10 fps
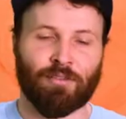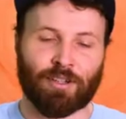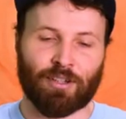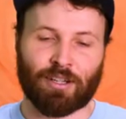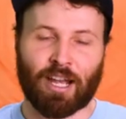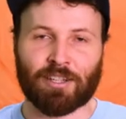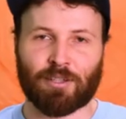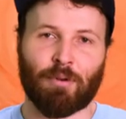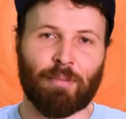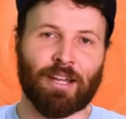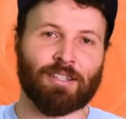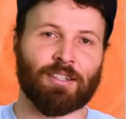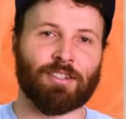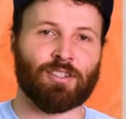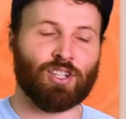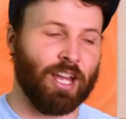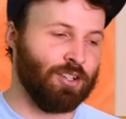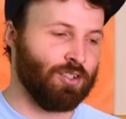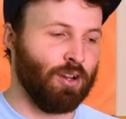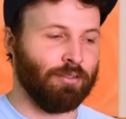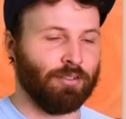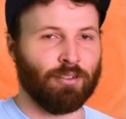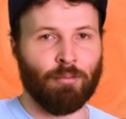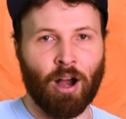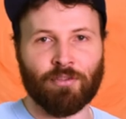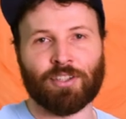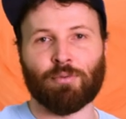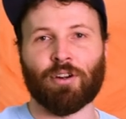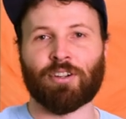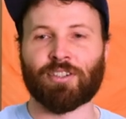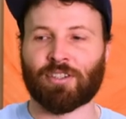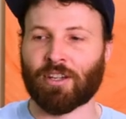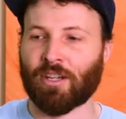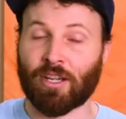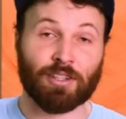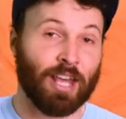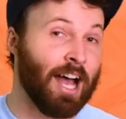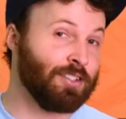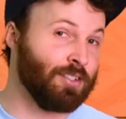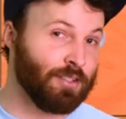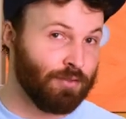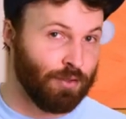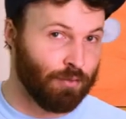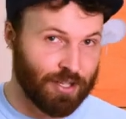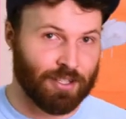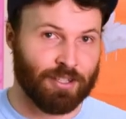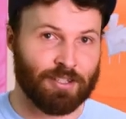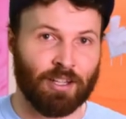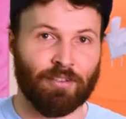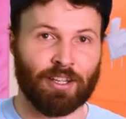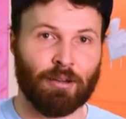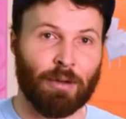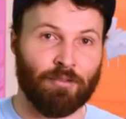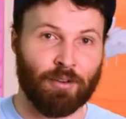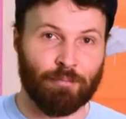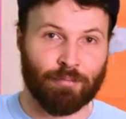Their customer base has changed over from office workers to thousands of new residents living above them.